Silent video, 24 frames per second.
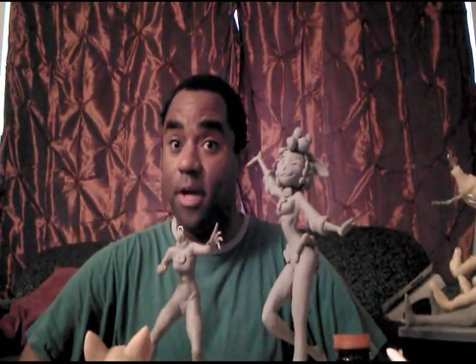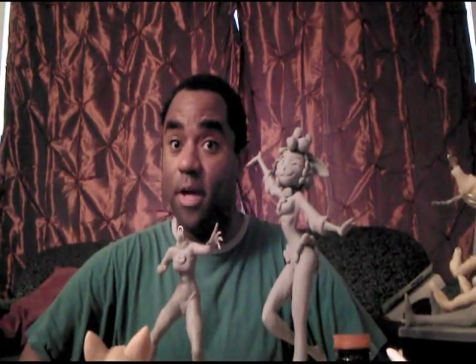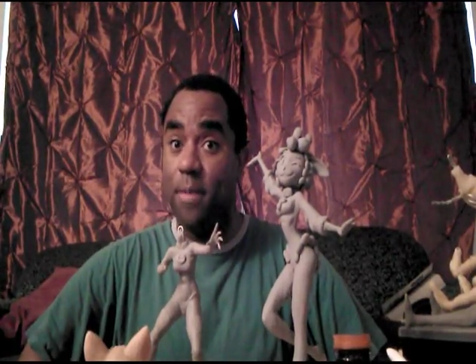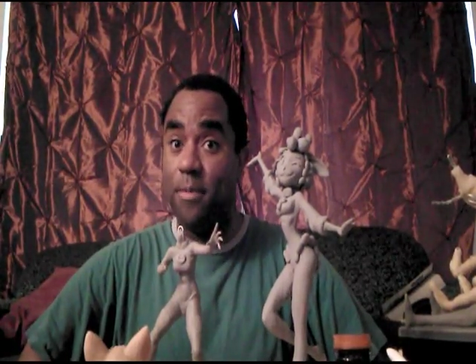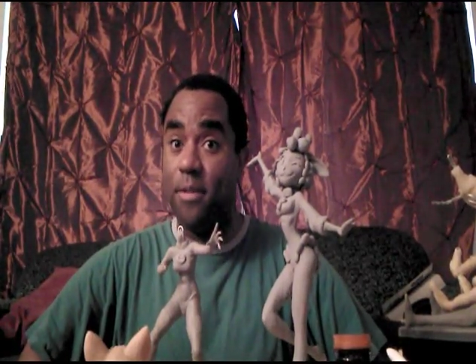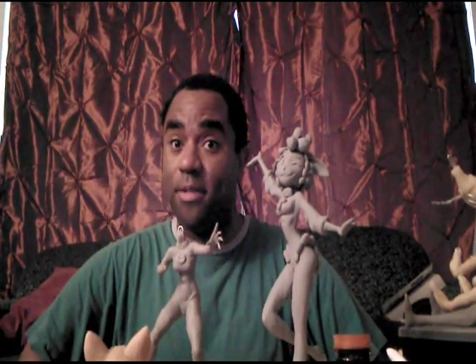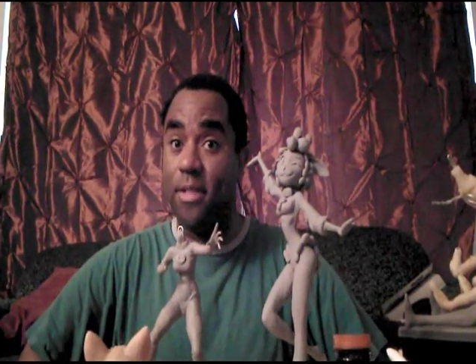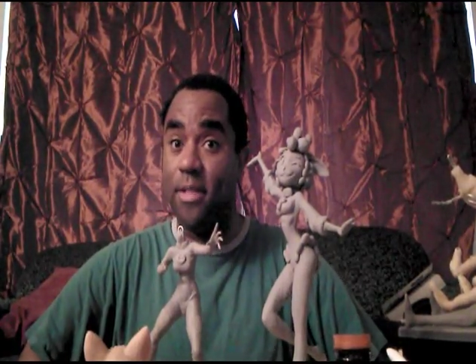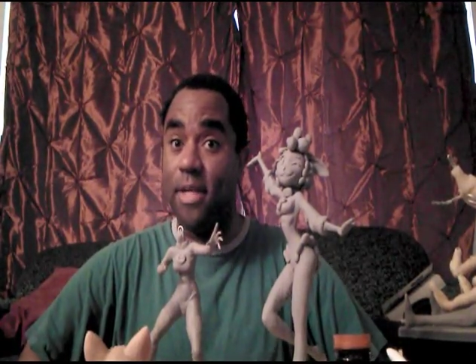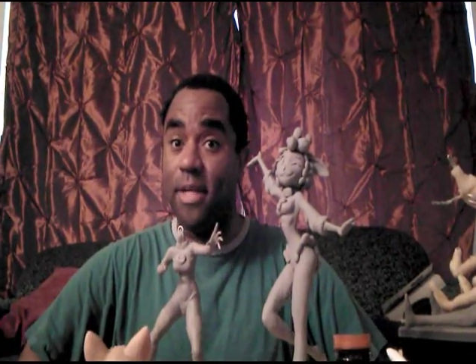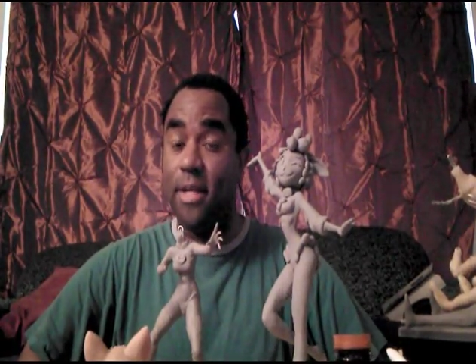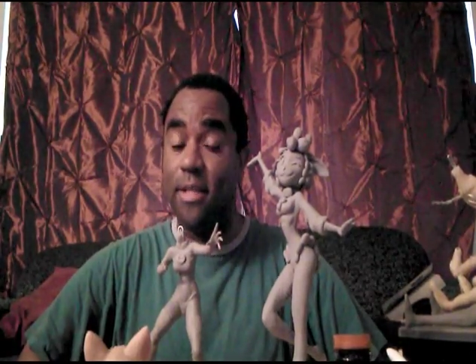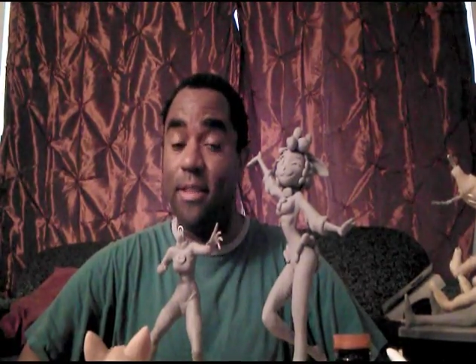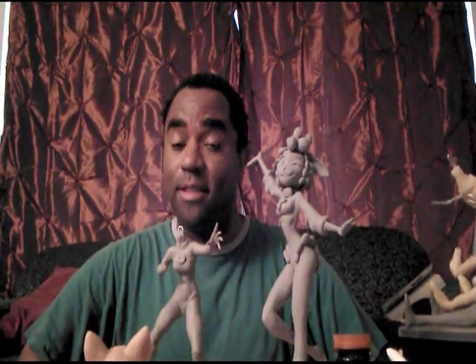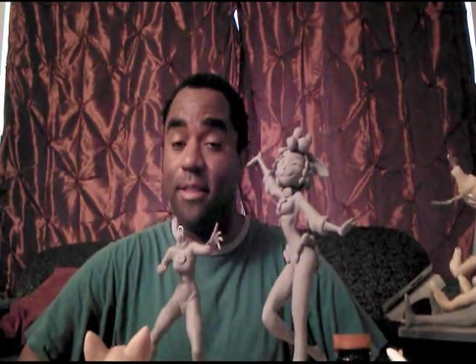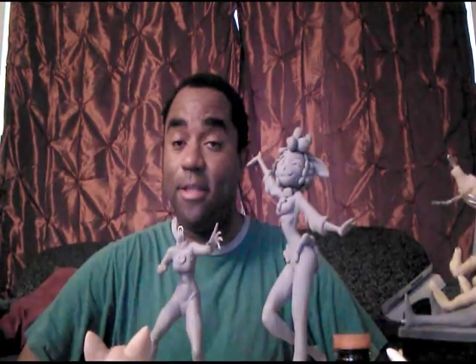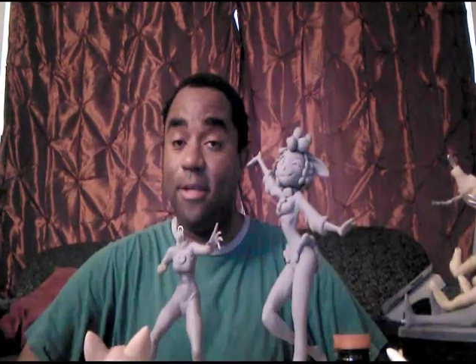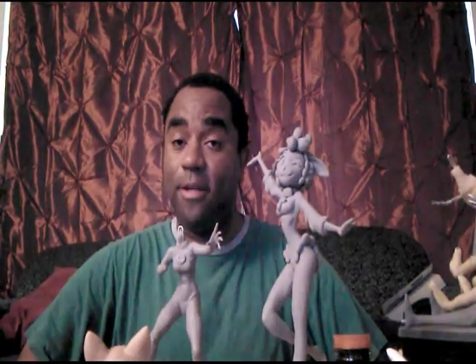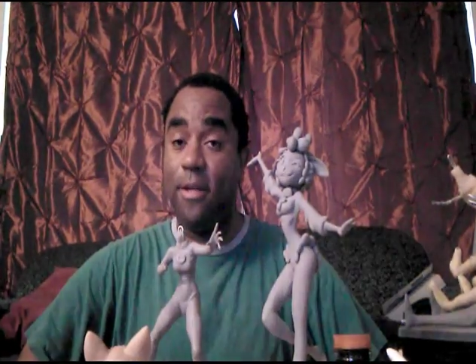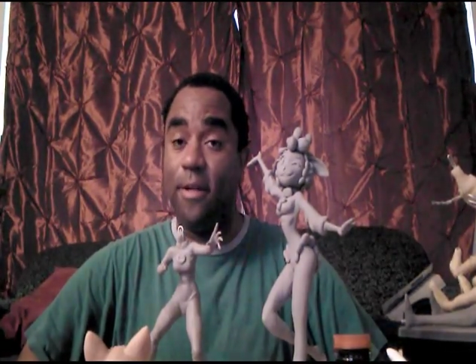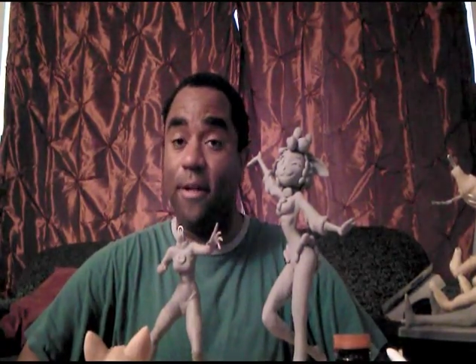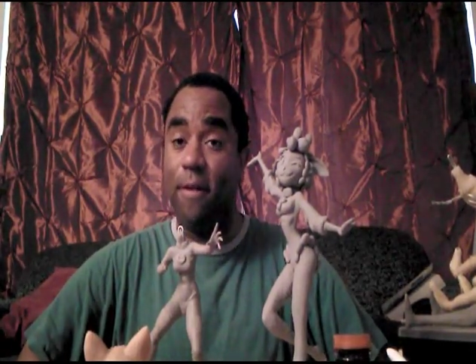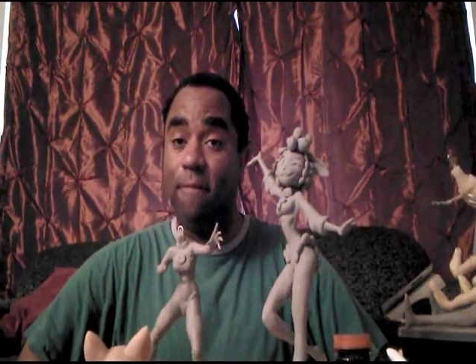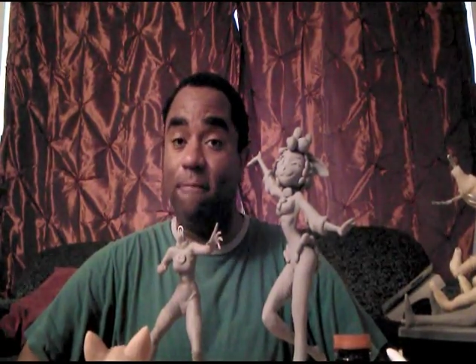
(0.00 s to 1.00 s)
options I can
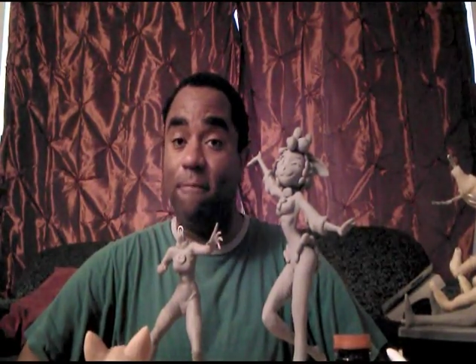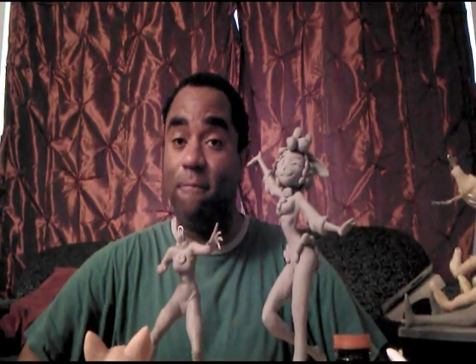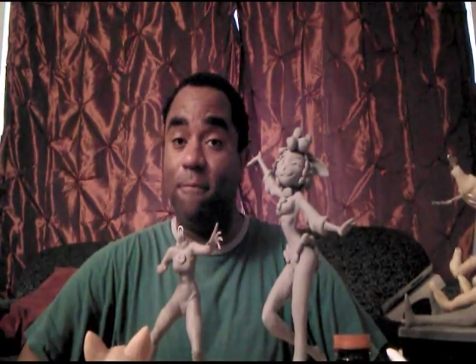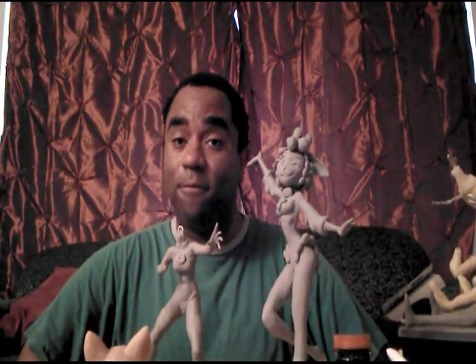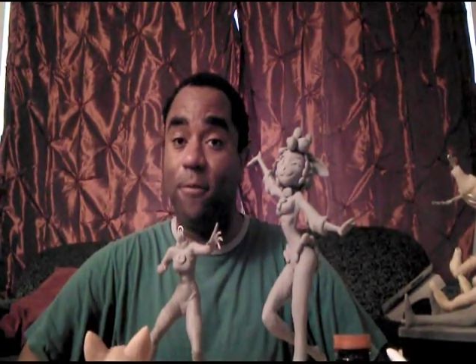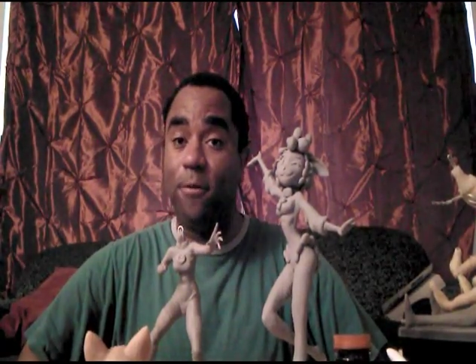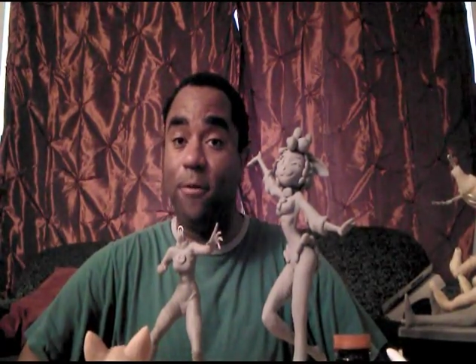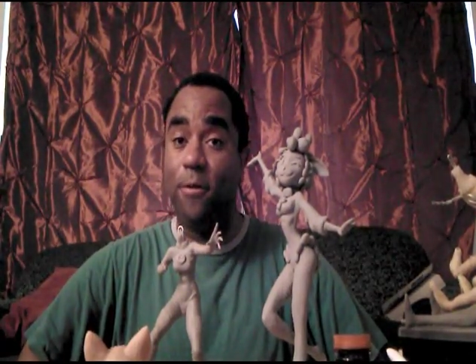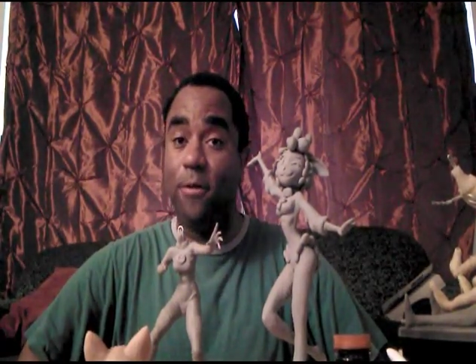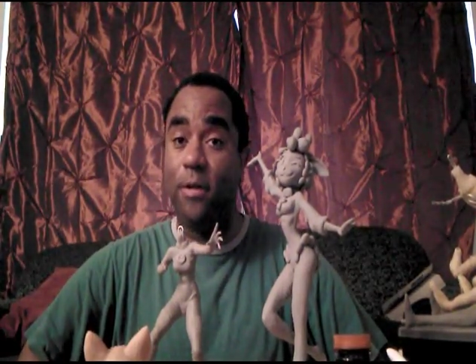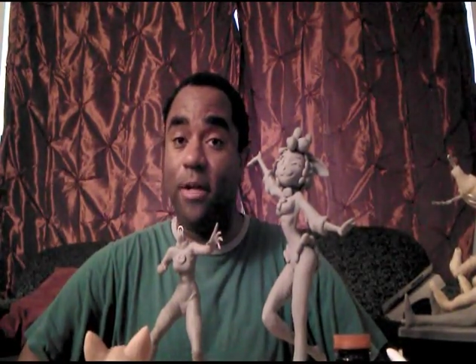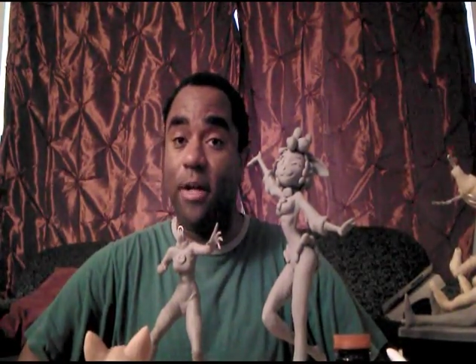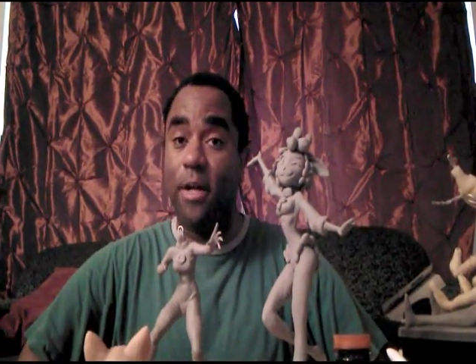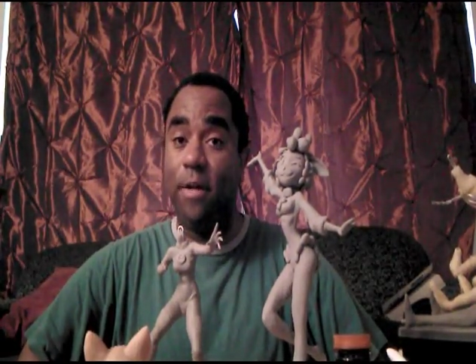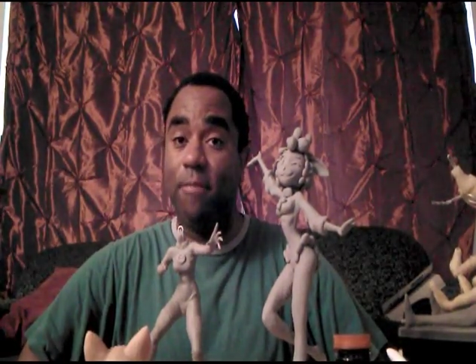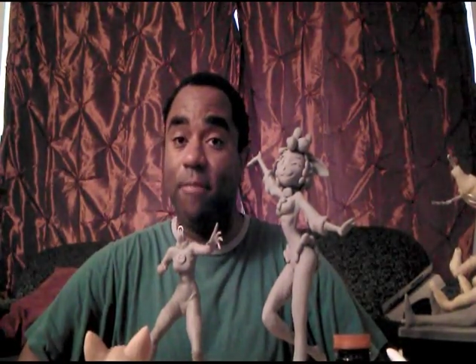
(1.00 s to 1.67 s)
think of for